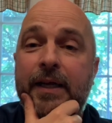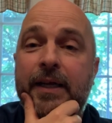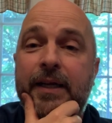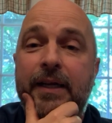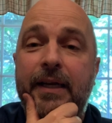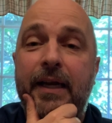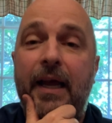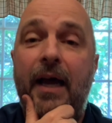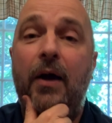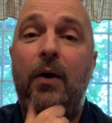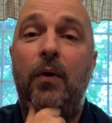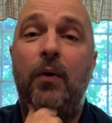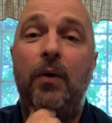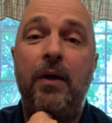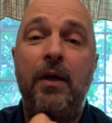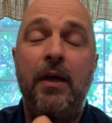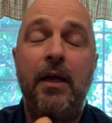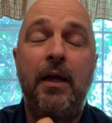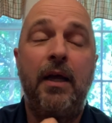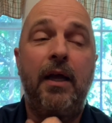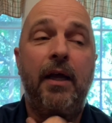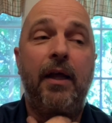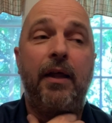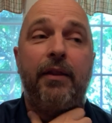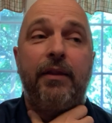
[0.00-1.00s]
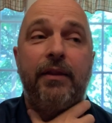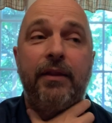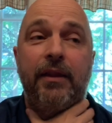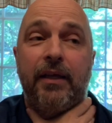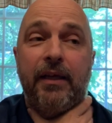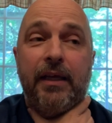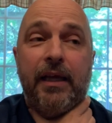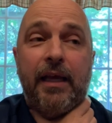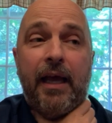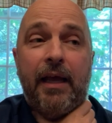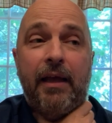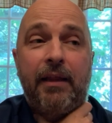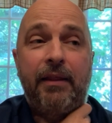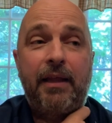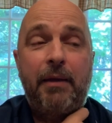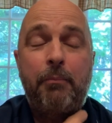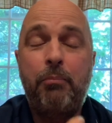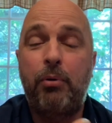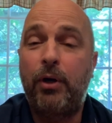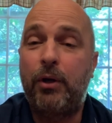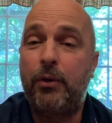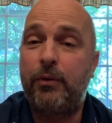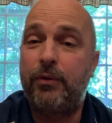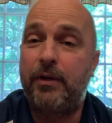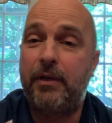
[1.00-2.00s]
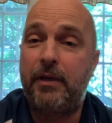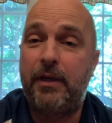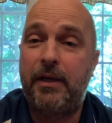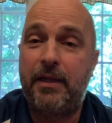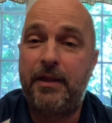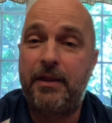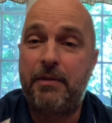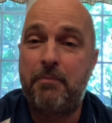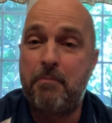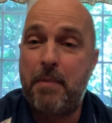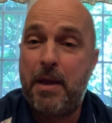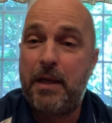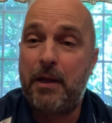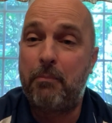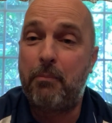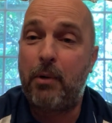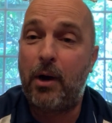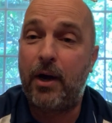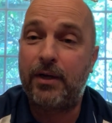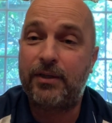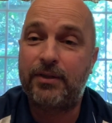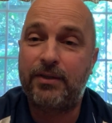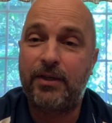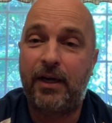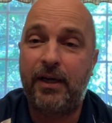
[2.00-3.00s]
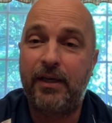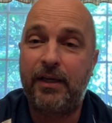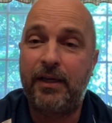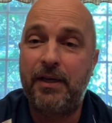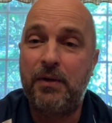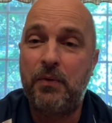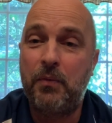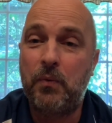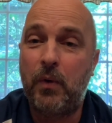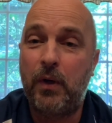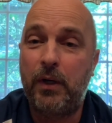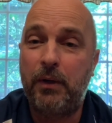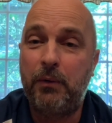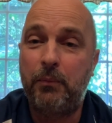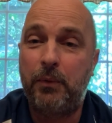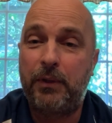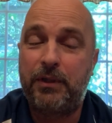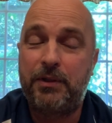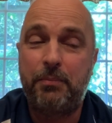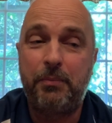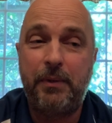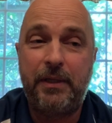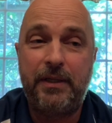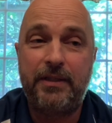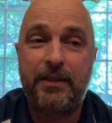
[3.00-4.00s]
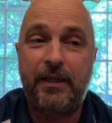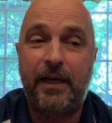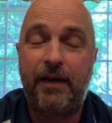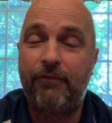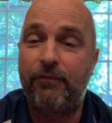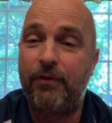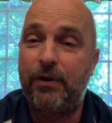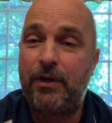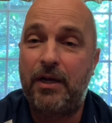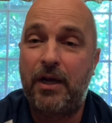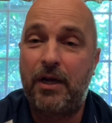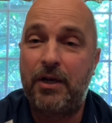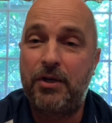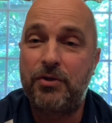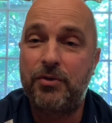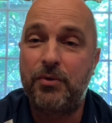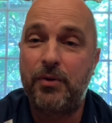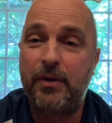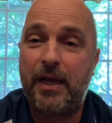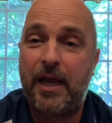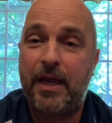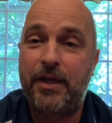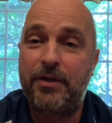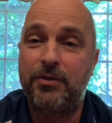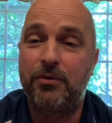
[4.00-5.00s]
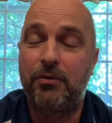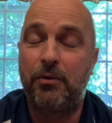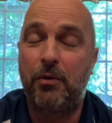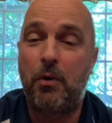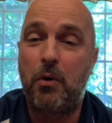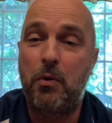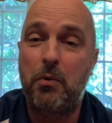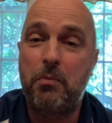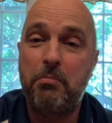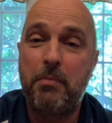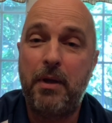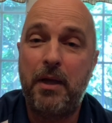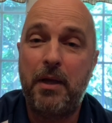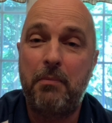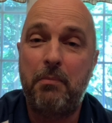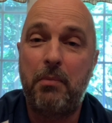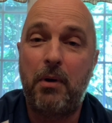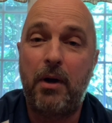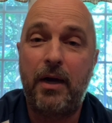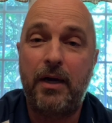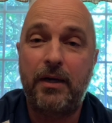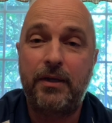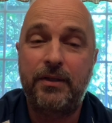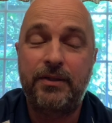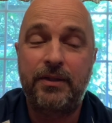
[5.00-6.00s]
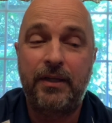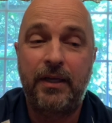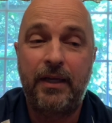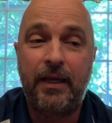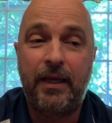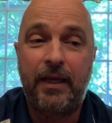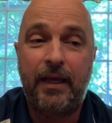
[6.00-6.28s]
Now, they, they put out the, the mailbox hugging one, which means that every country has their own mailbox.